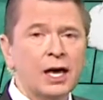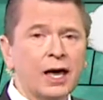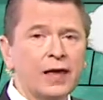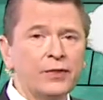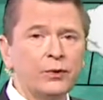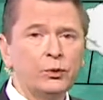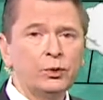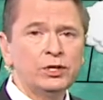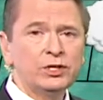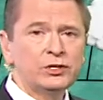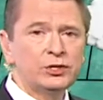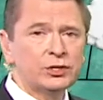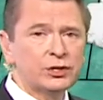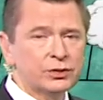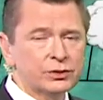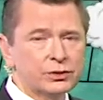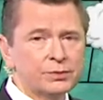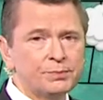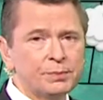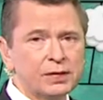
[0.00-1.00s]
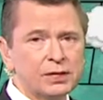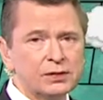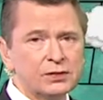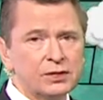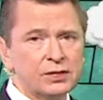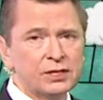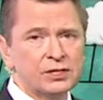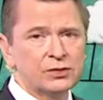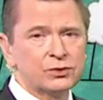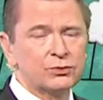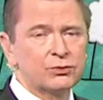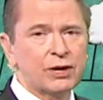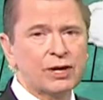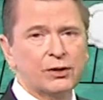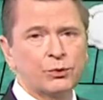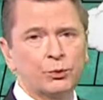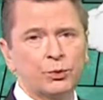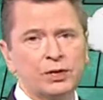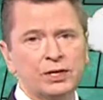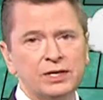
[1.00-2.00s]
And the wind chills, because it is
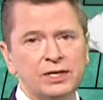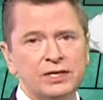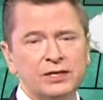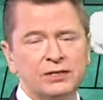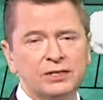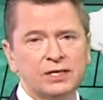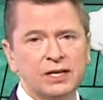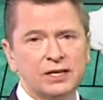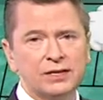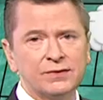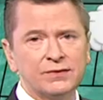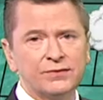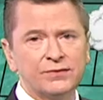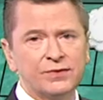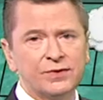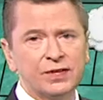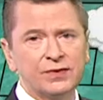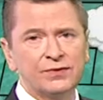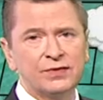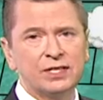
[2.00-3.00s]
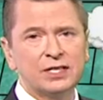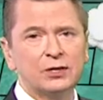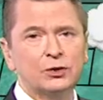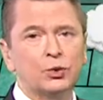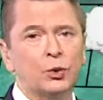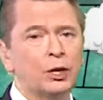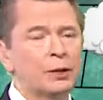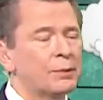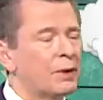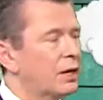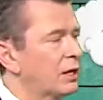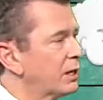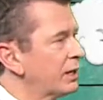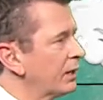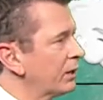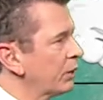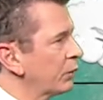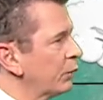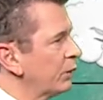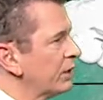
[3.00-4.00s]
rather windy, 10, 15, 20 mile an
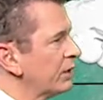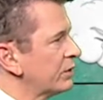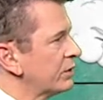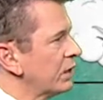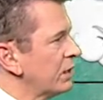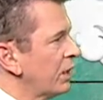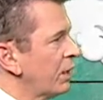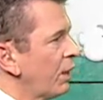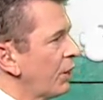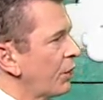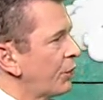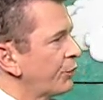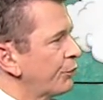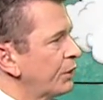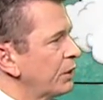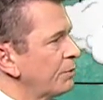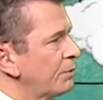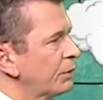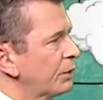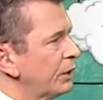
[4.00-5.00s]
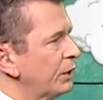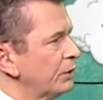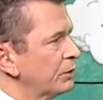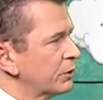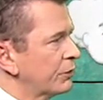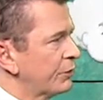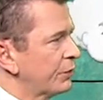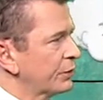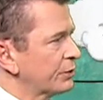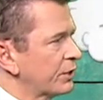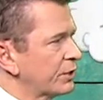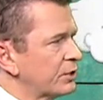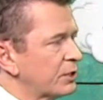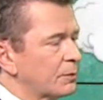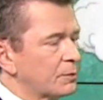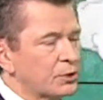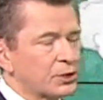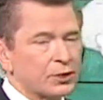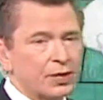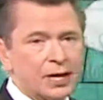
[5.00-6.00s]
hour winds. Three below as it feels like
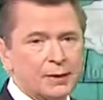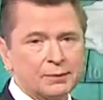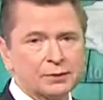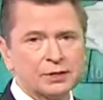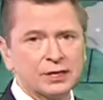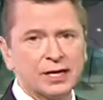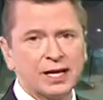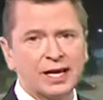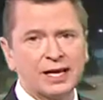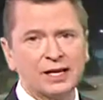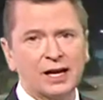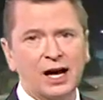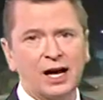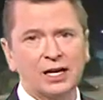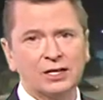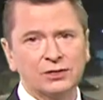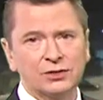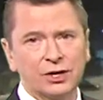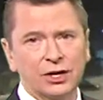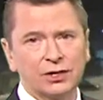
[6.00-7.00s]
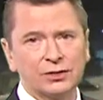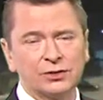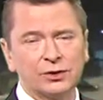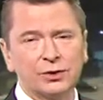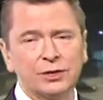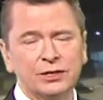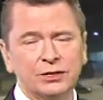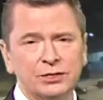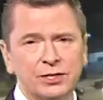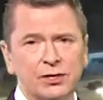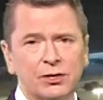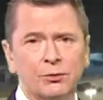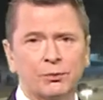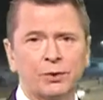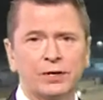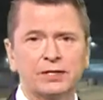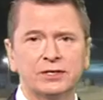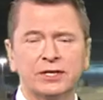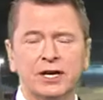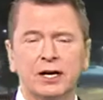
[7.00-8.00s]
temperature in Appleton and Oshkosh. So here's how it'll
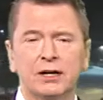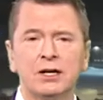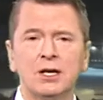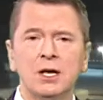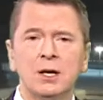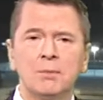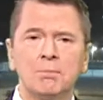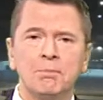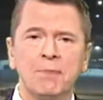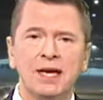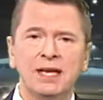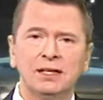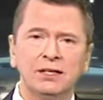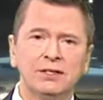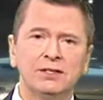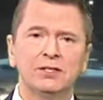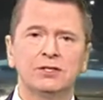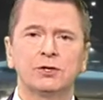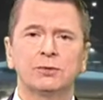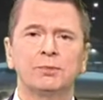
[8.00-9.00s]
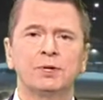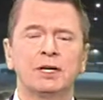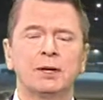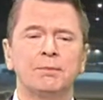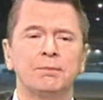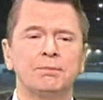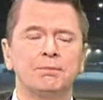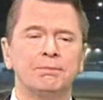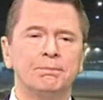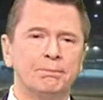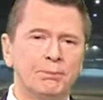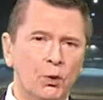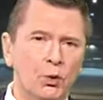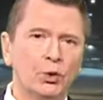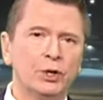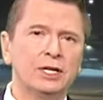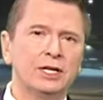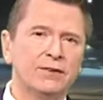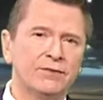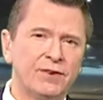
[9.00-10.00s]
break down. Mainly this will be a
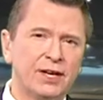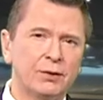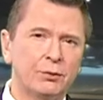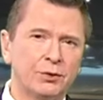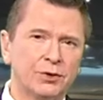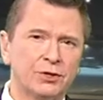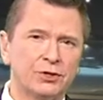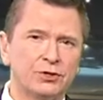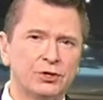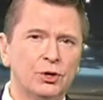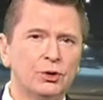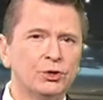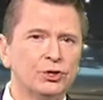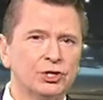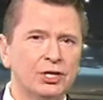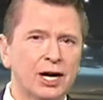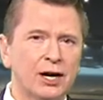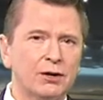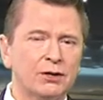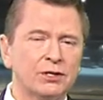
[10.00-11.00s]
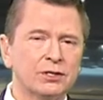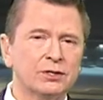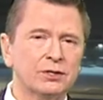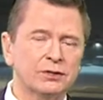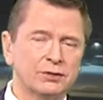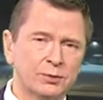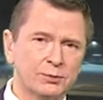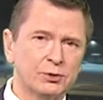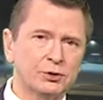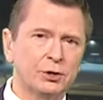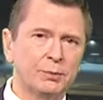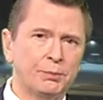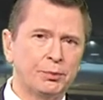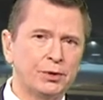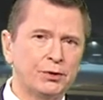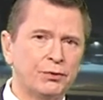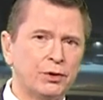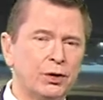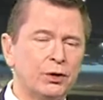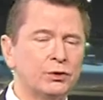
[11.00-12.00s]
morning event with the snow showers and some
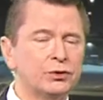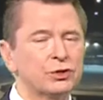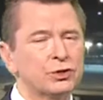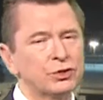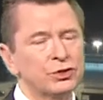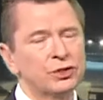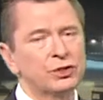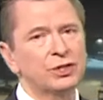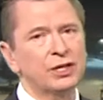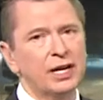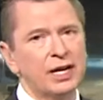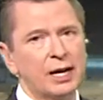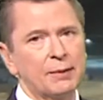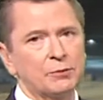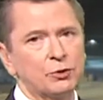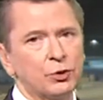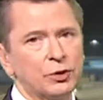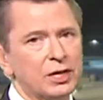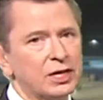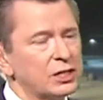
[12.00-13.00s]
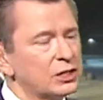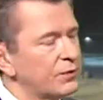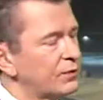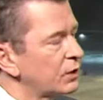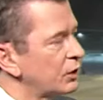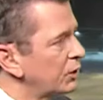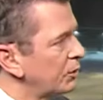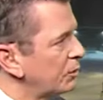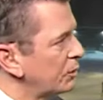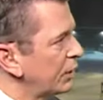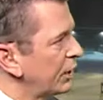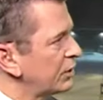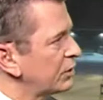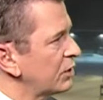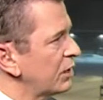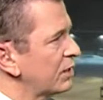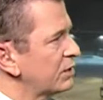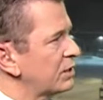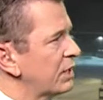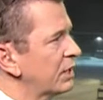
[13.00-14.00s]
slippery roads. Could add up to an inch of
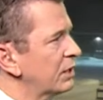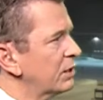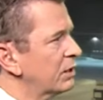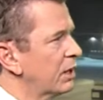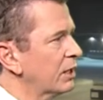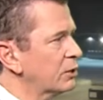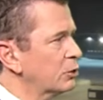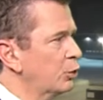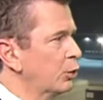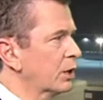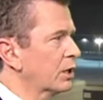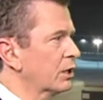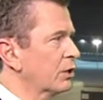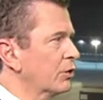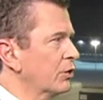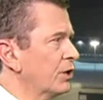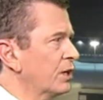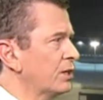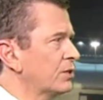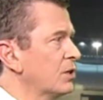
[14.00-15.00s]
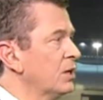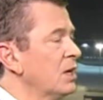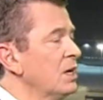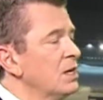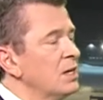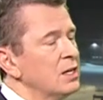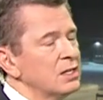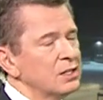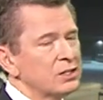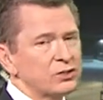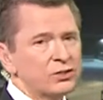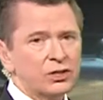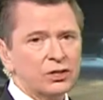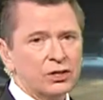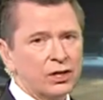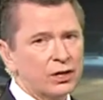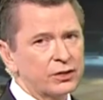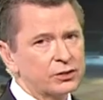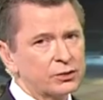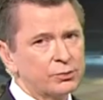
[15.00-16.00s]
accumulation at 10 o'clock, 20 degrees.
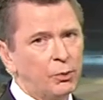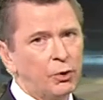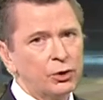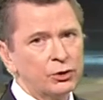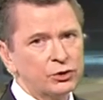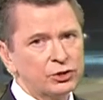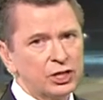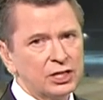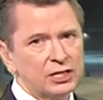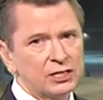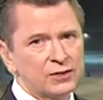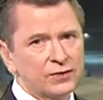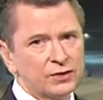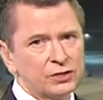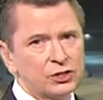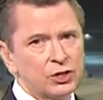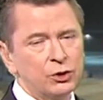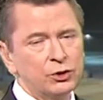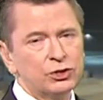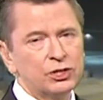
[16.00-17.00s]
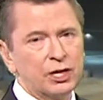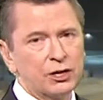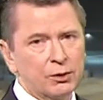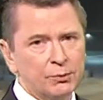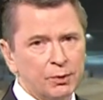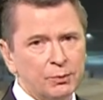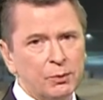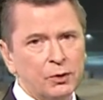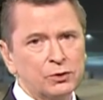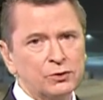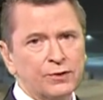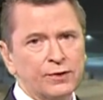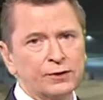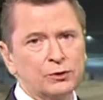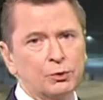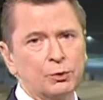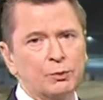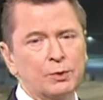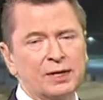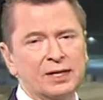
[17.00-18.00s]
Still a small chance of a snow shower, but most of
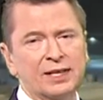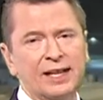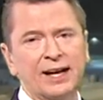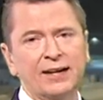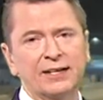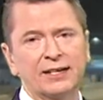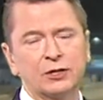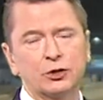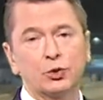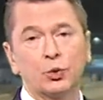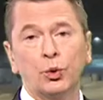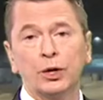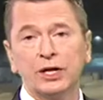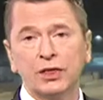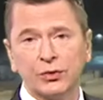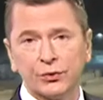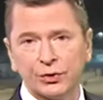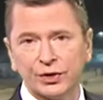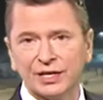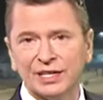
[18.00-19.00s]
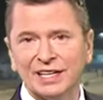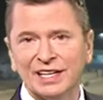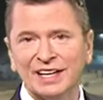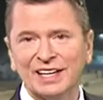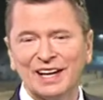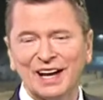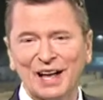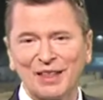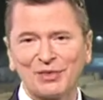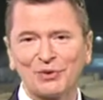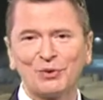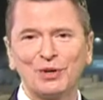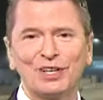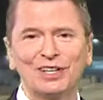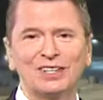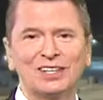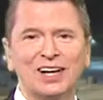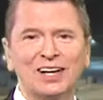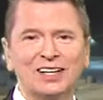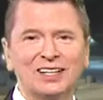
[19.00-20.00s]
us will be cloudy and 23 at 3
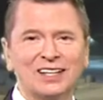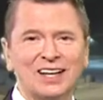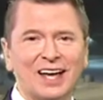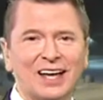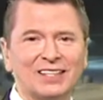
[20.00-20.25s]
o'clock.